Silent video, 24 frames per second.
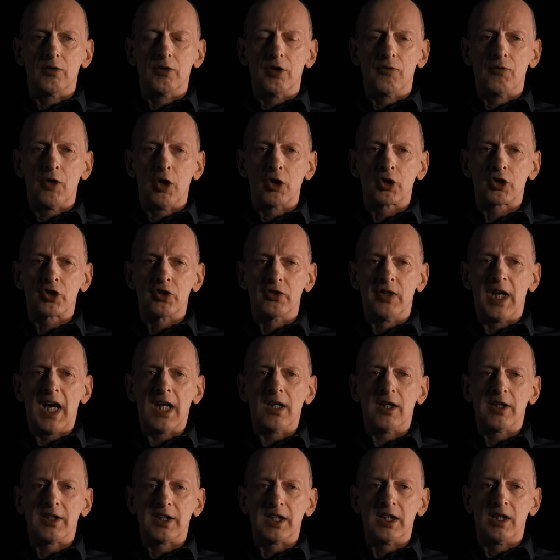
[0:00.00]

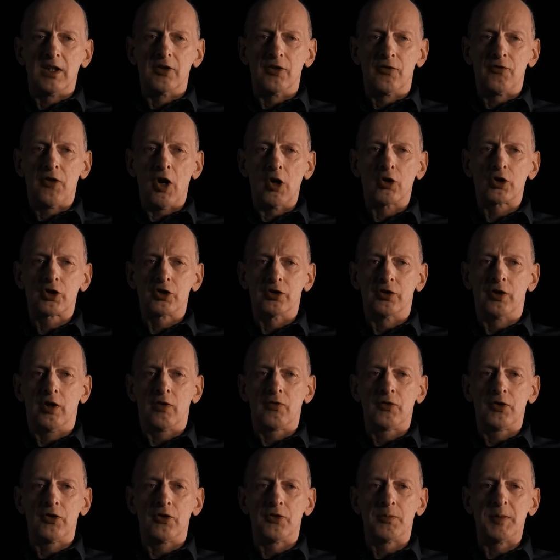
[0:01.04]
functionality, the function
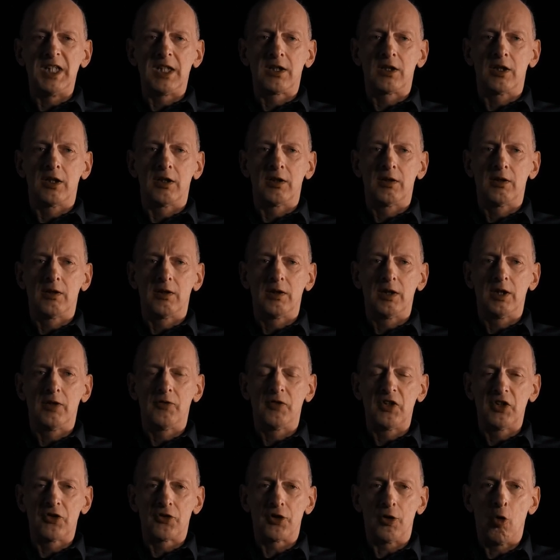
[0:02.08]
of the speaker. If
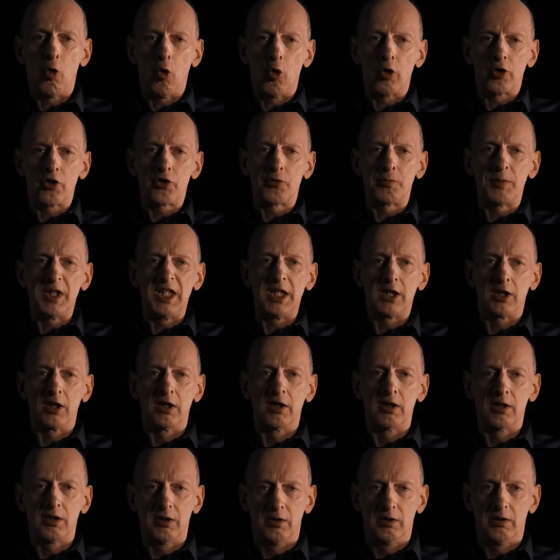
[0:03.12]
it's a horn
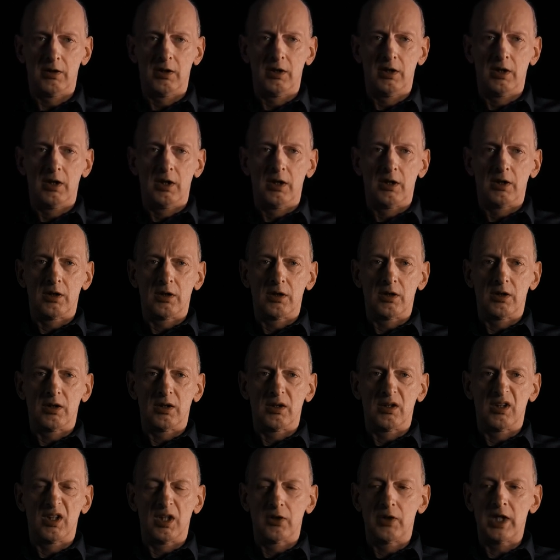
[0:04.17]
speaker,
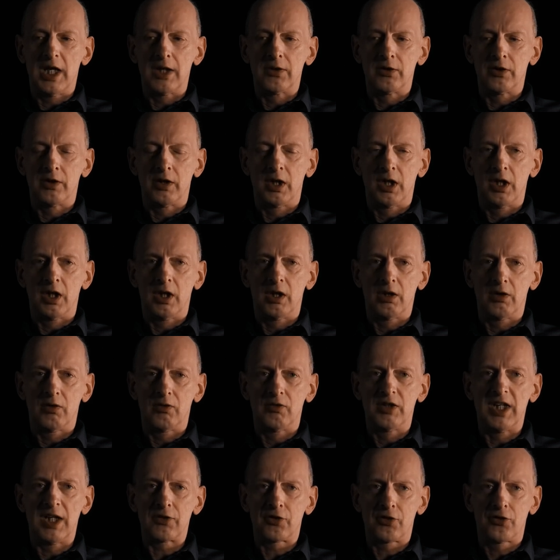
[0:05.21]
then
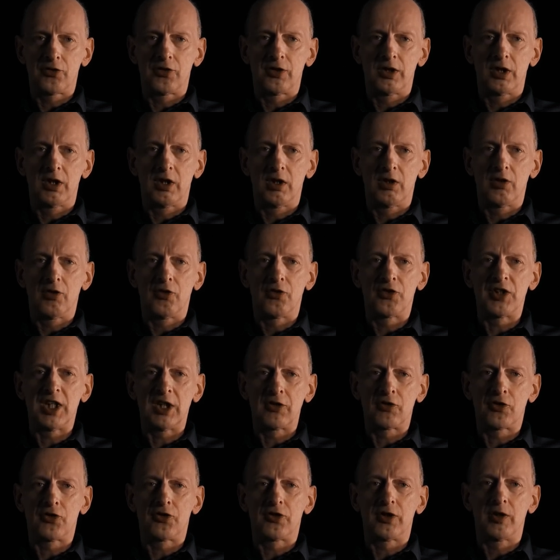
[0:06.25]
that
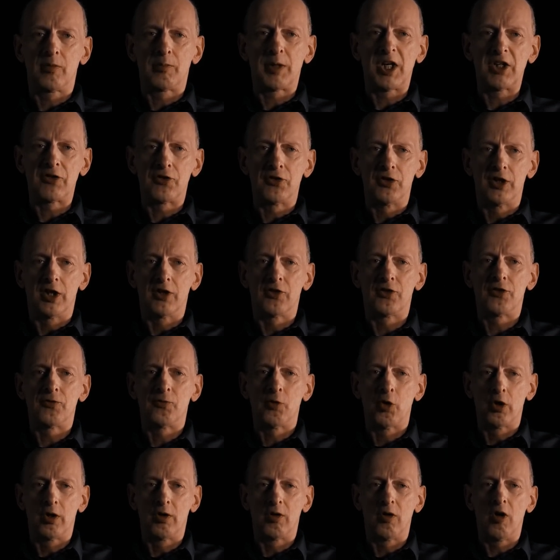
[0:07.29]
sets a precedence
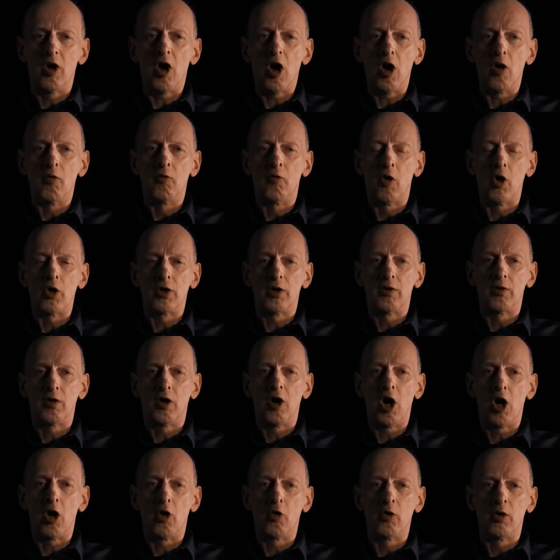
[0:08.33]
for
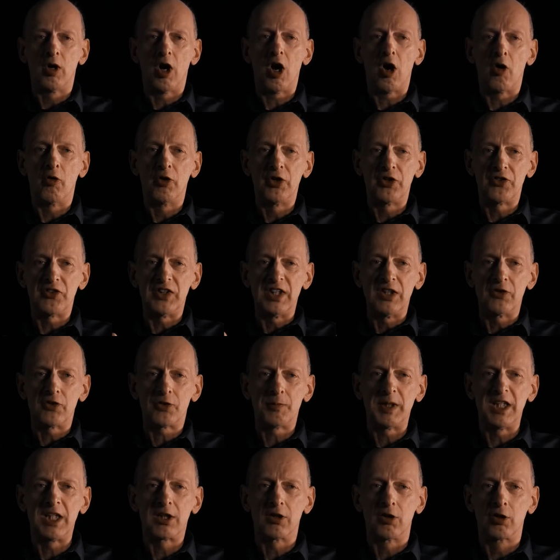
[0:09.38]
how is this
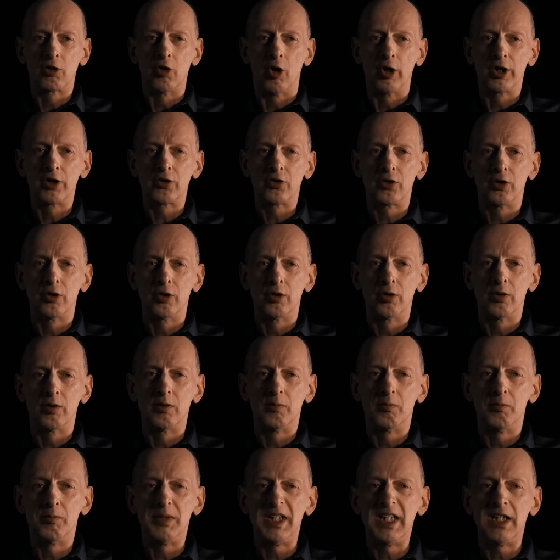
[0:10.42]
speaker going to
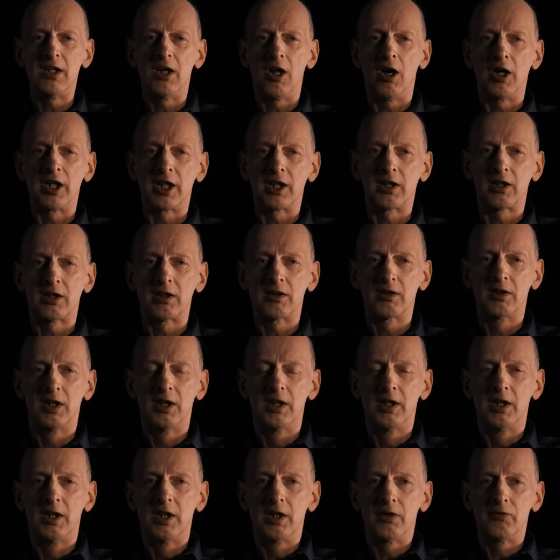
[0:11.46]
be like
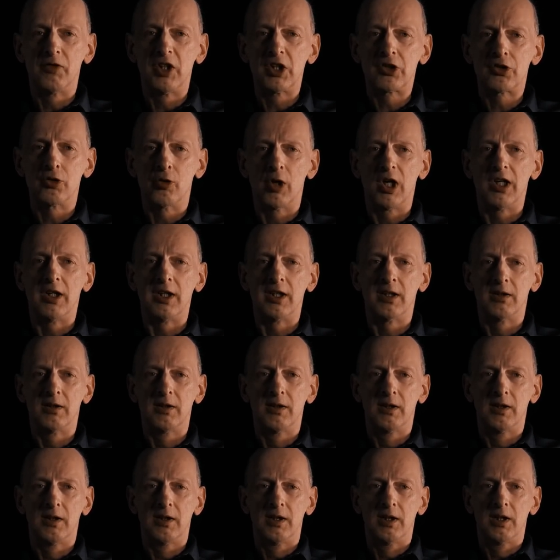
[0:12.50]
visually.
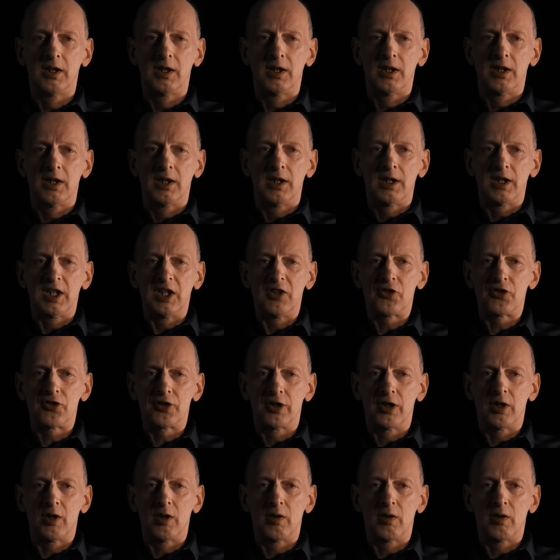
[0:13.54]
It's